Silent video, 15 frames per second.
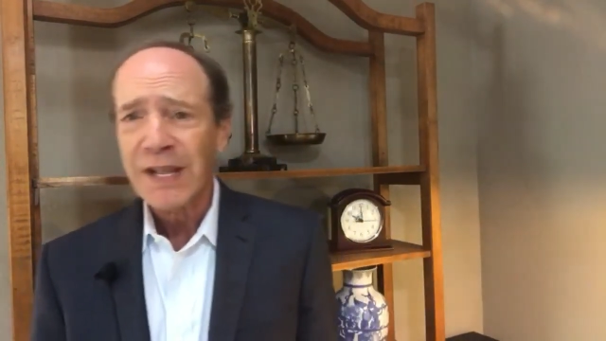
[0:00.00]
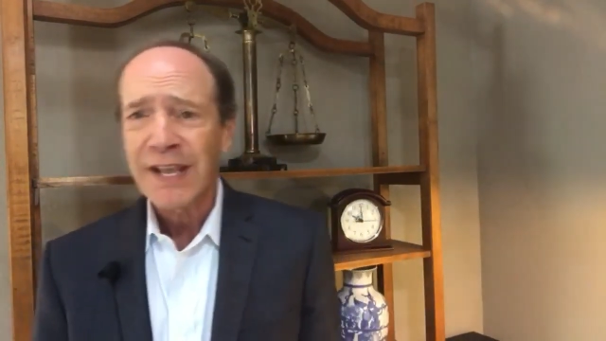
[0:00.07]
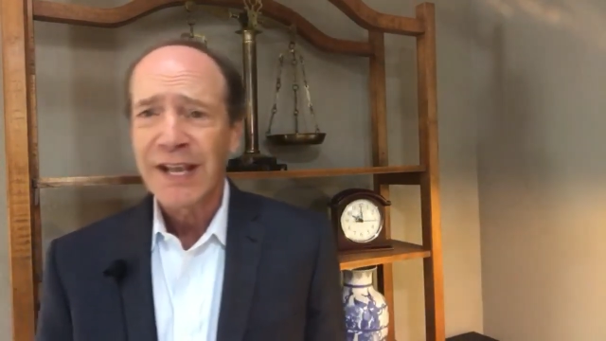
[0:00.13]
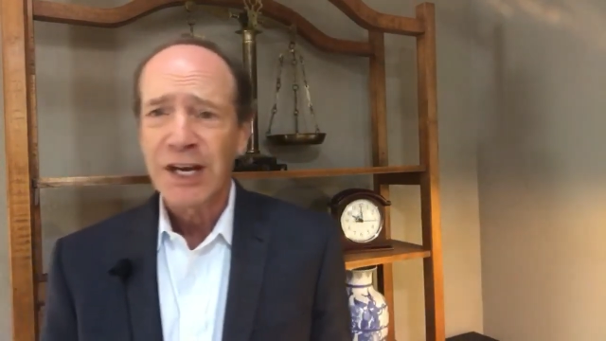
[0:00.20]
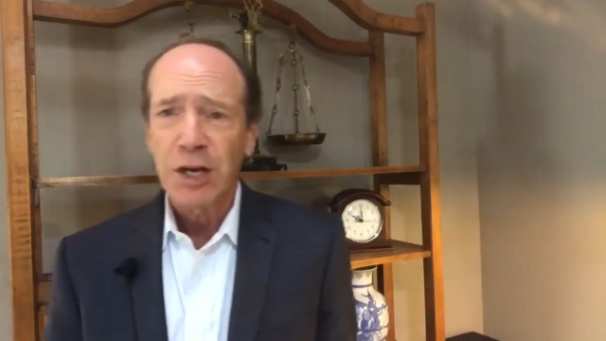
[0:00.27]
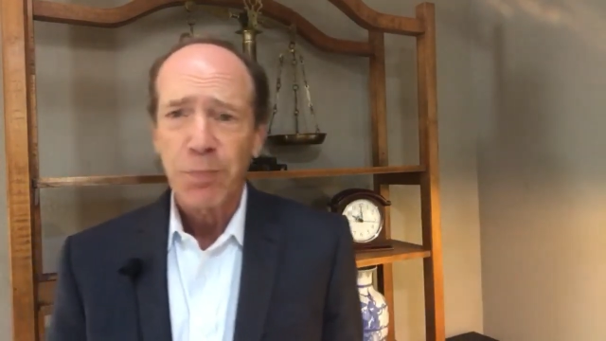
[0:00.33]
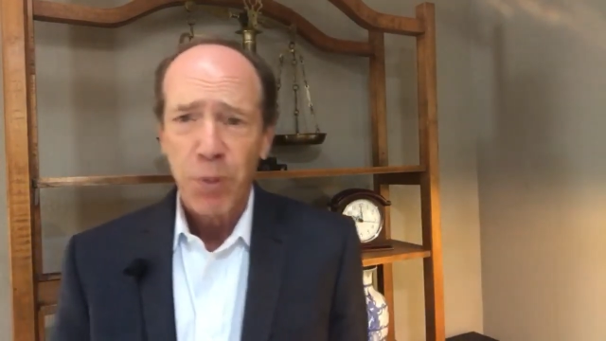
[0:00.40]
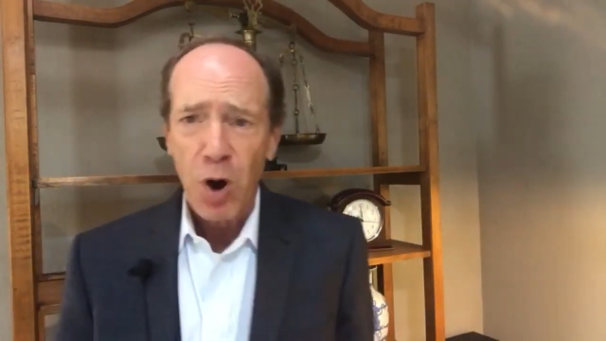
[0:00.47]

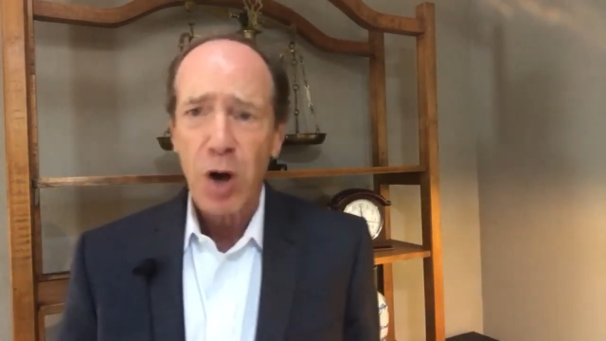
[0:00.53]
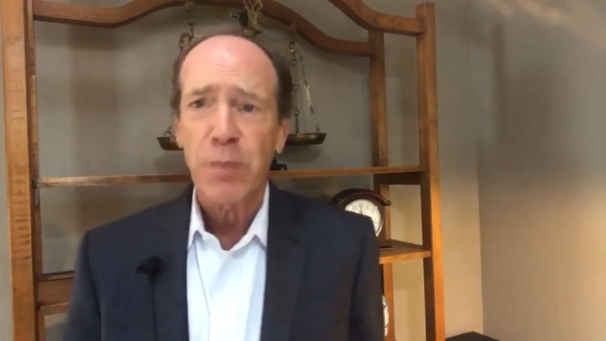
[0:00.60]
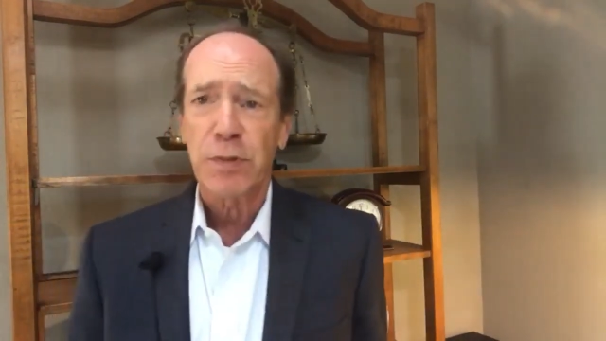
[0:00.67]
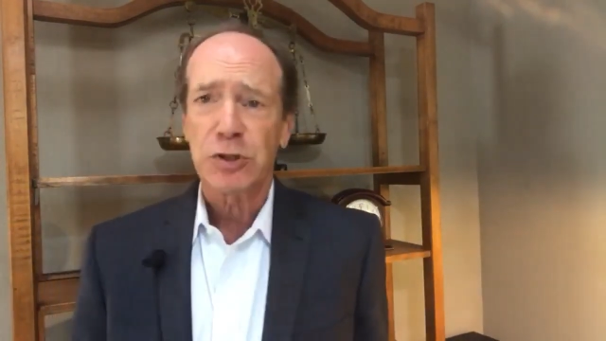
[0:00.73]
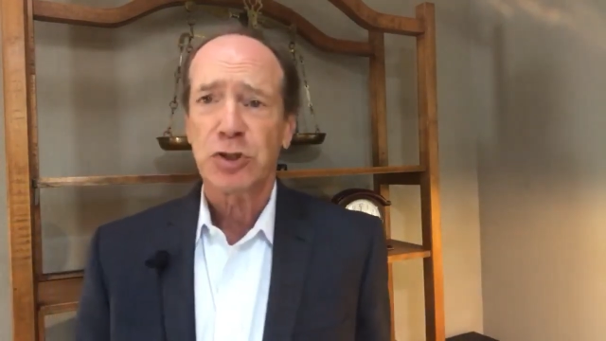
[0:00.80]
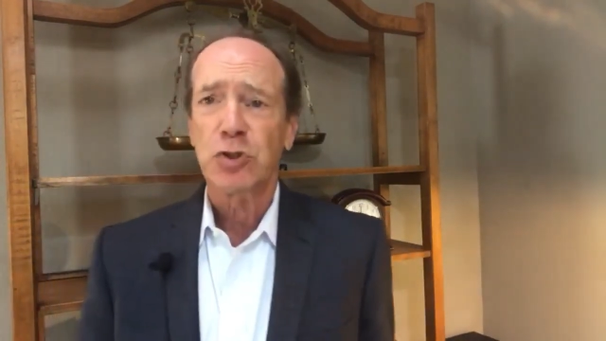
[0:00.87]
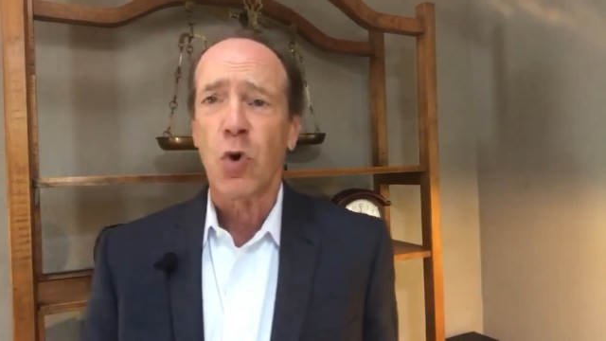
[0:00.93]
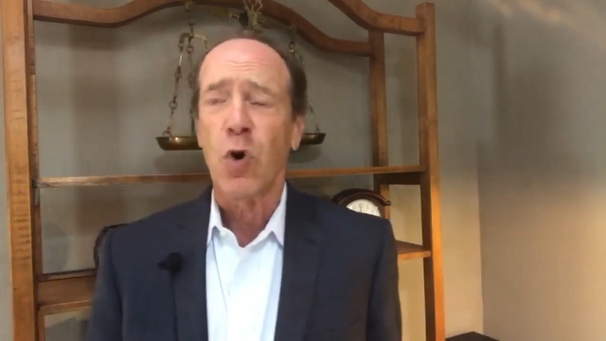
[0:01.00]
in a
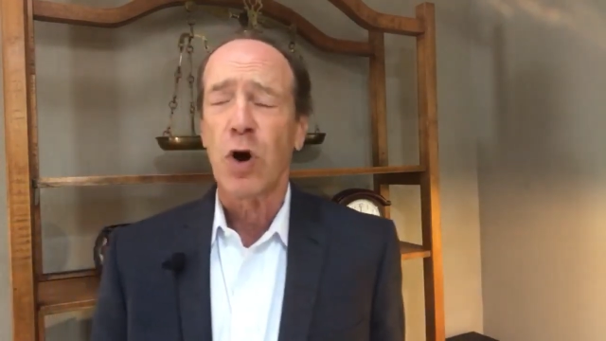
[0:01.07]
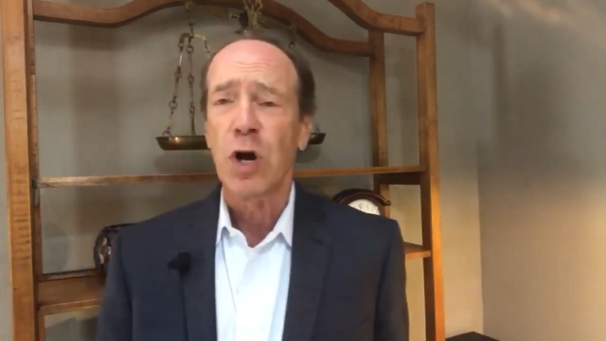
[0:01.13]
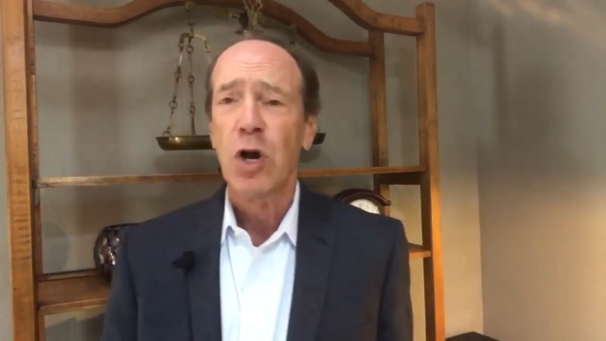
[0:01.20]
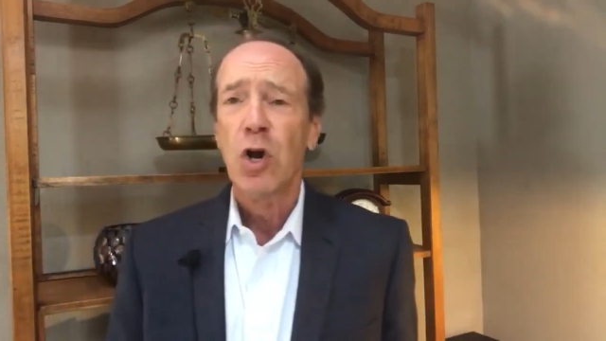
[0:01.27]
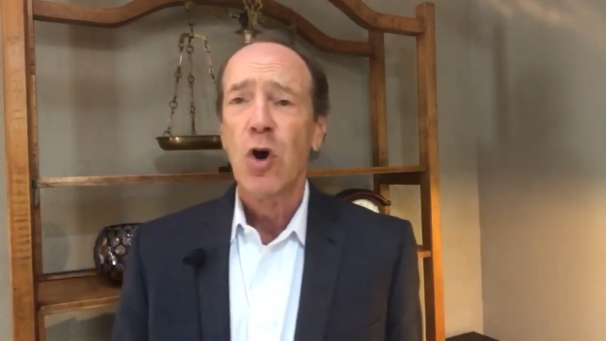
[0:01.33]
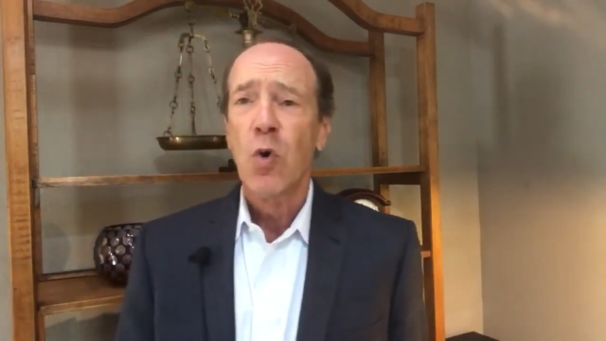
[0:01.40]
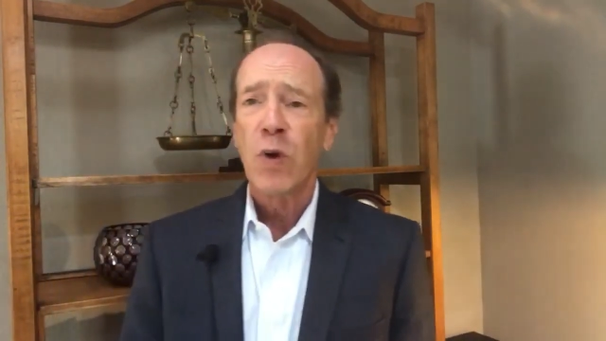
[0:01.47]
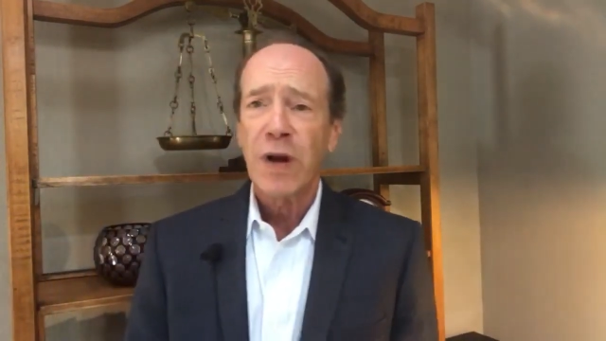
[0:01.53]
department store.
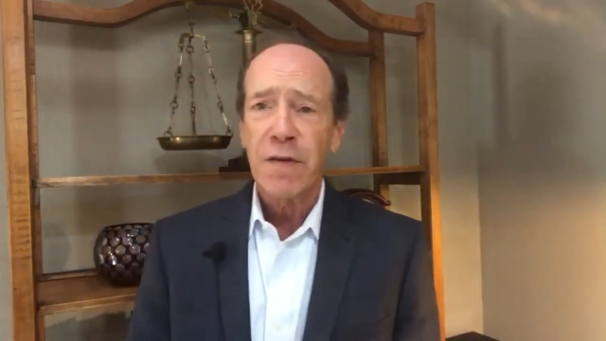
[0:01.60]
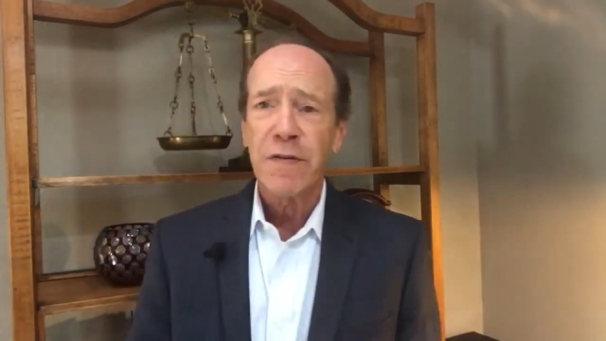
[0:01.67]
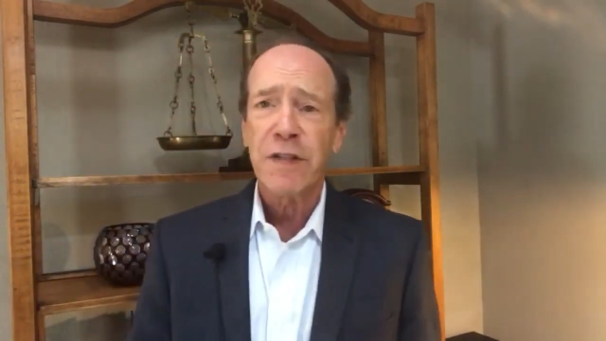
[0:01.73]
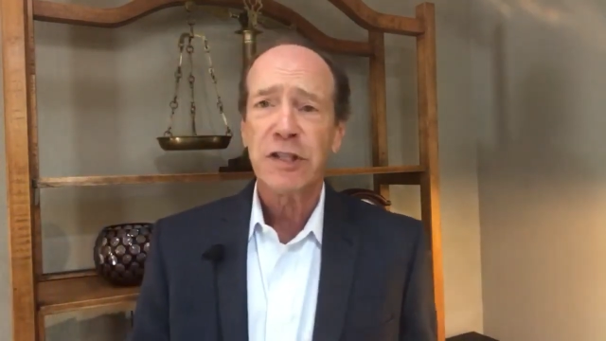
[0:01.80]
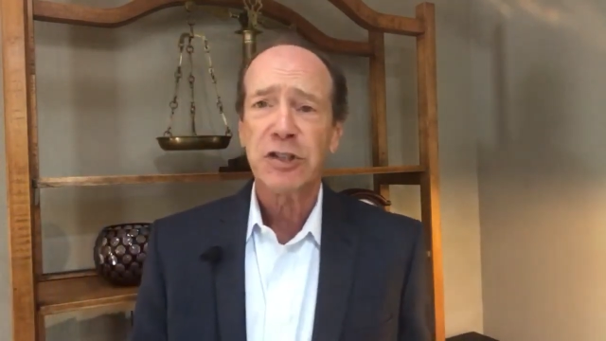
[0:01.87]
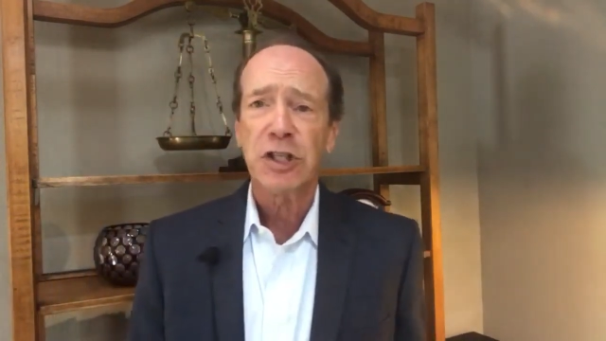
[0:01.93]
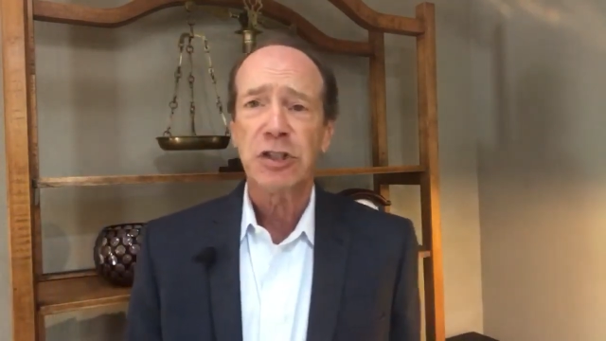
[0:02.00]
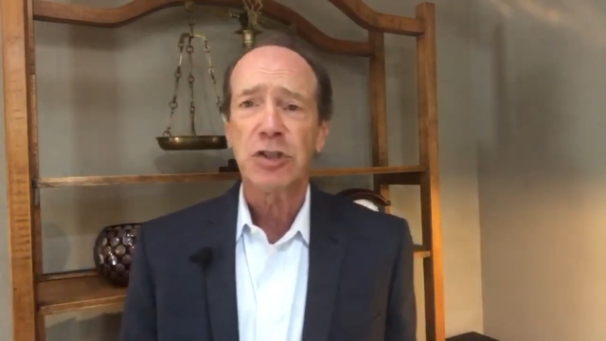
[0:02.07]
Whatever
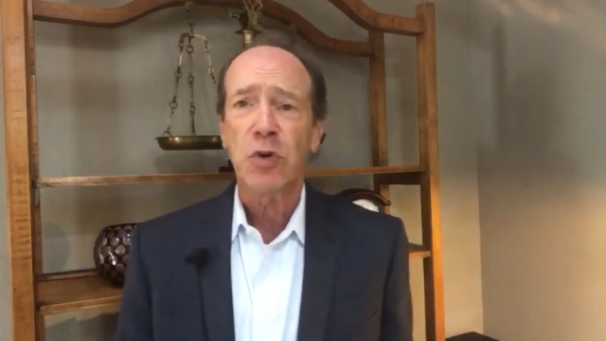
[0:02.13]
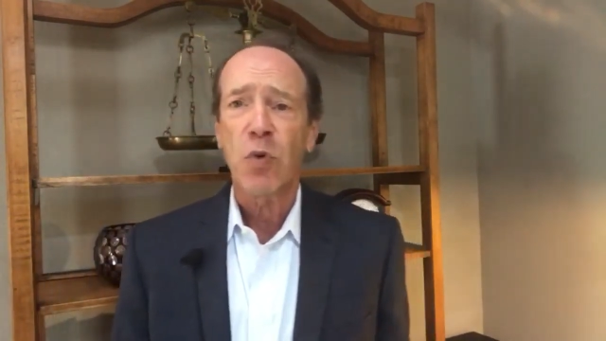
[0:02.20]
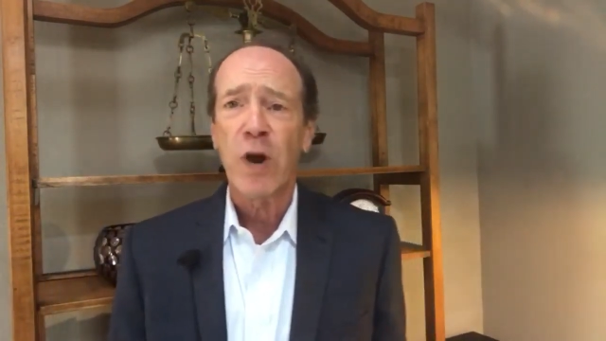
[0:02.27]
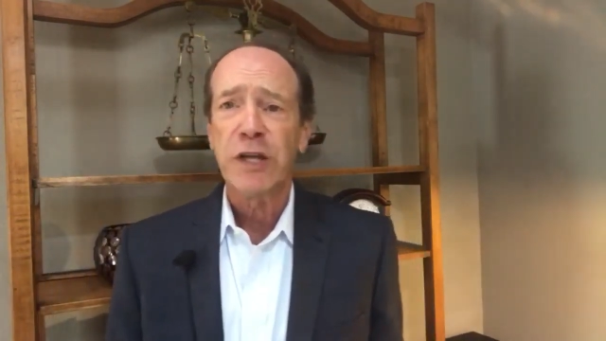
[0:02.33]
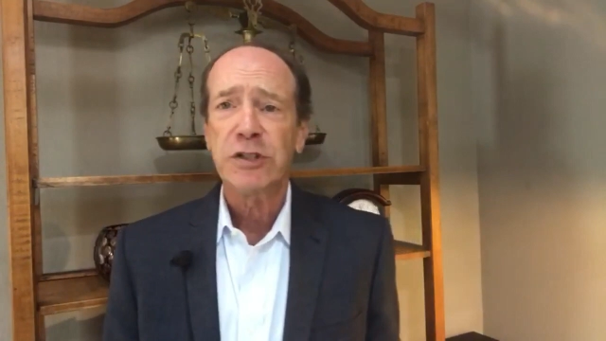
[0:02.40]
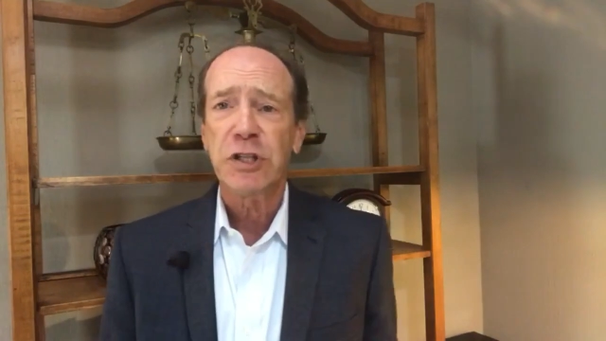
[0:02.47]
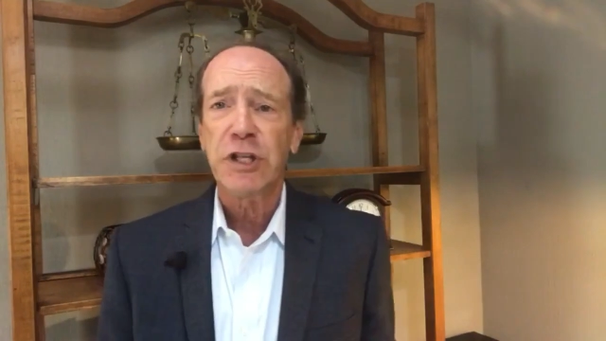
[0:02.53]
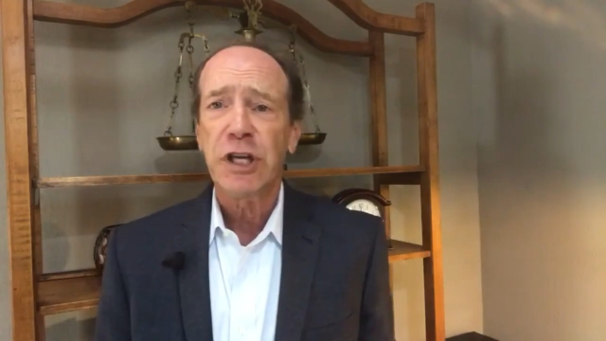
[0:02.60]
the situation,